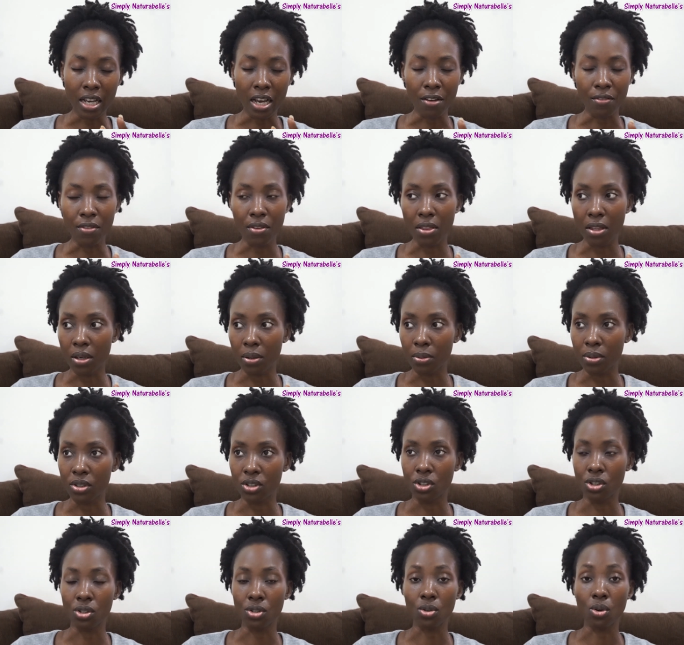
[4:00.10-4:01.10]
everything was
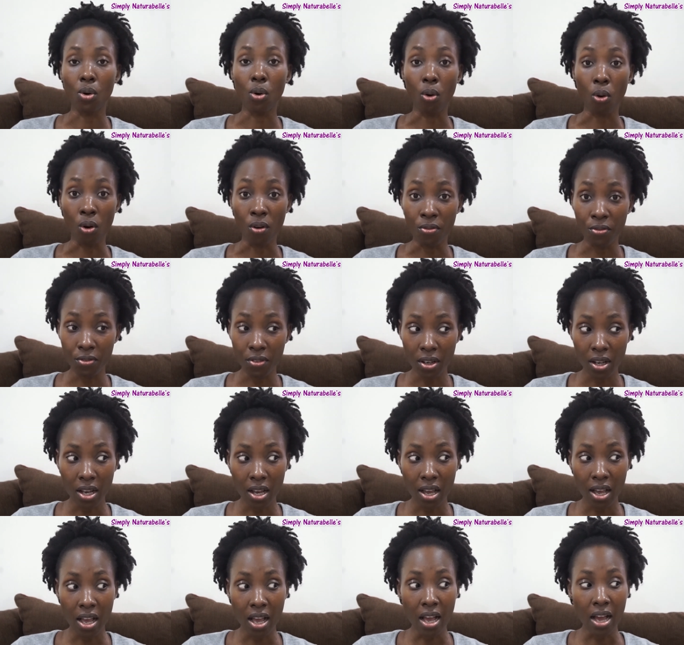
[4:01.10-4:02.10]
just off
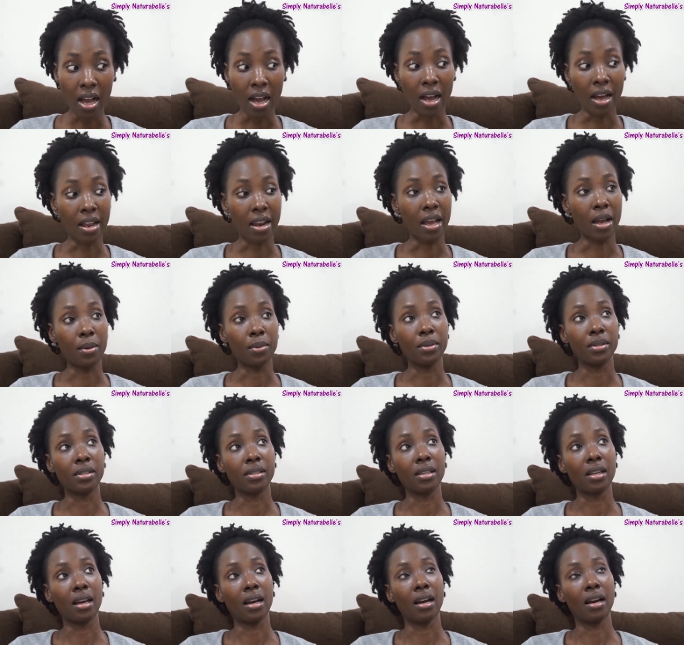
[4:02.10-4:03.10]
and I was
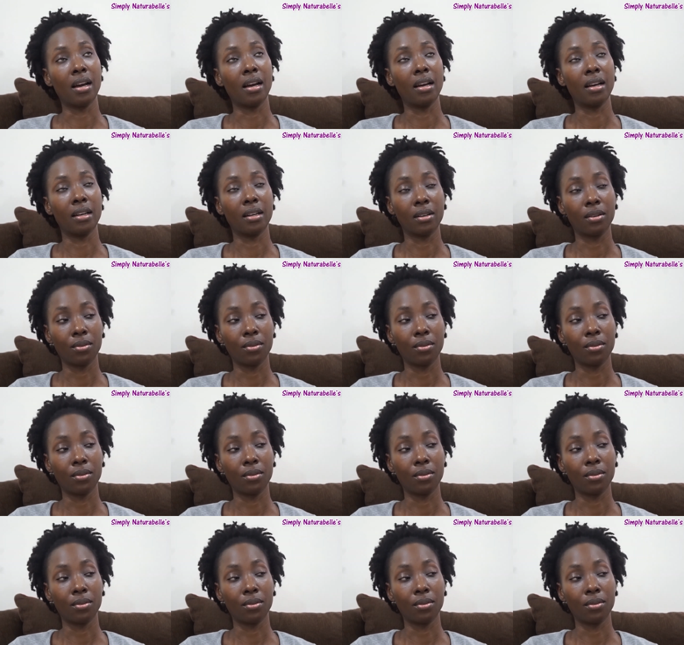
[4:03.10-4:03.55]
like